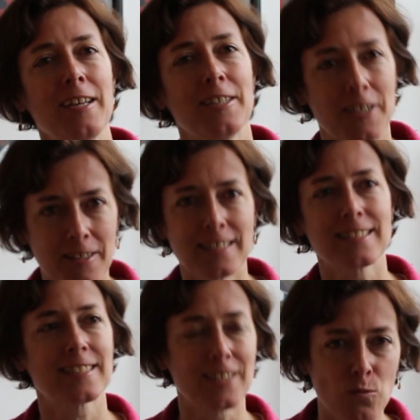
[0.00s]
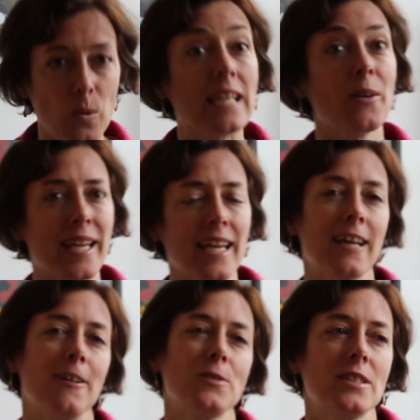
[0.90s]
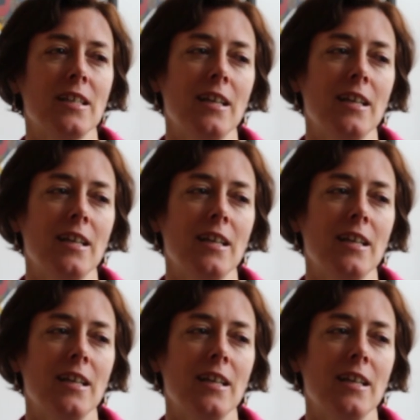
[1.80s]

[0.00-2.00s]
There's a sort of winnowing out,